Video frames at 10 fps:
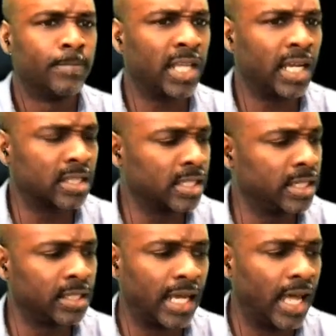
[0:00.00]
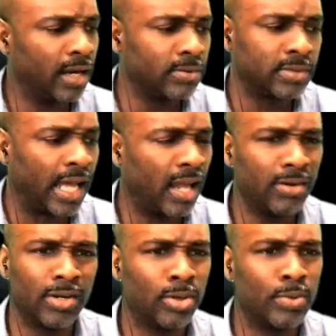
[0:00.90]
That thing, I
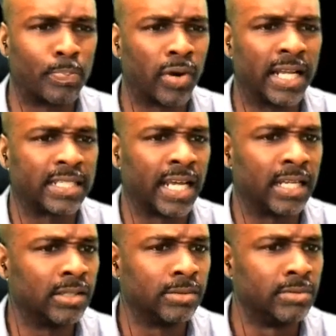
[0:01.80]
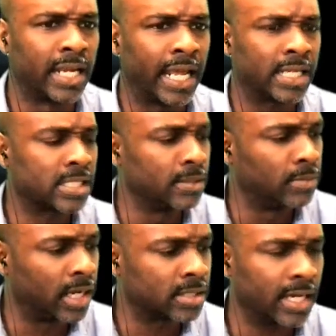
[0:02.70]
don't know who bred that little nasty
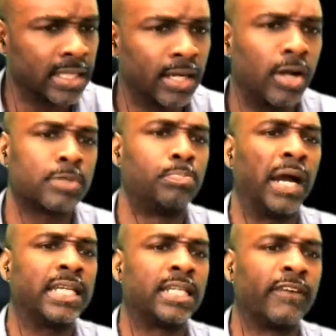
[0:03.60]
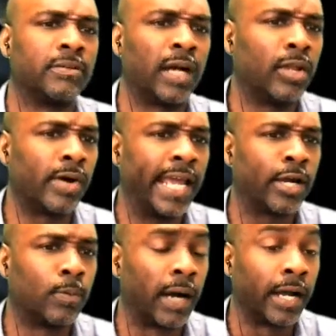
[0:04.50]
monster. That thing always biting everybody, a little
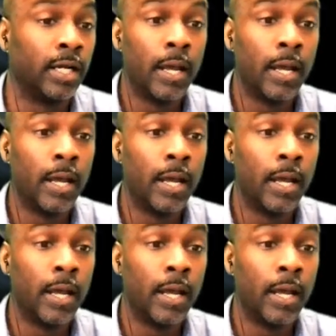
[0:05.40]
ankle bite.